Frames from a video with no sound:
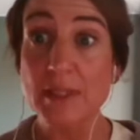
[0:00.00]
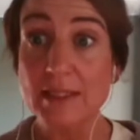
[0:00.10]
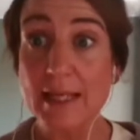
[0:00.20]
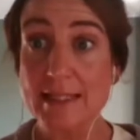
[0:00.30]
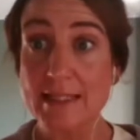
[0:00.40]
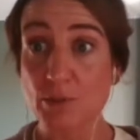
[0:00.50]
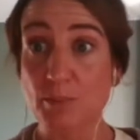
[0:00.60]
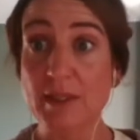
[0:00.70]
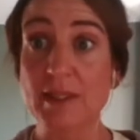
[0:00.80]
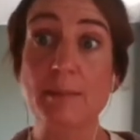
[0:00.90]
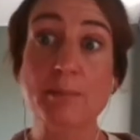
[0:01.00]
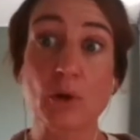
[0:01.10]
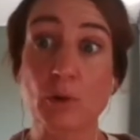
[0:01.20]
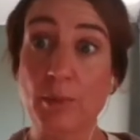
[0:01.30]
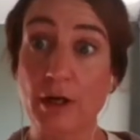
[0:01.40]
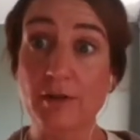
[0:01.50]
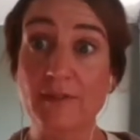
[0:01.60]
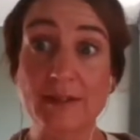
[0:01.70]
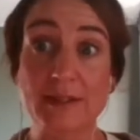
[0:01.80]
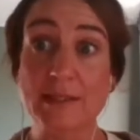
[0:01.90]
PS to be a
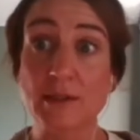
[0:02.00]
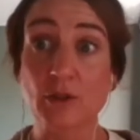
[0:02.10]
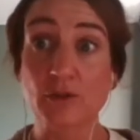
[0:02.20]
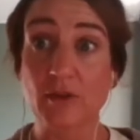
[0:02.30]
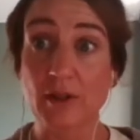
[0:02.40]
polymer that is not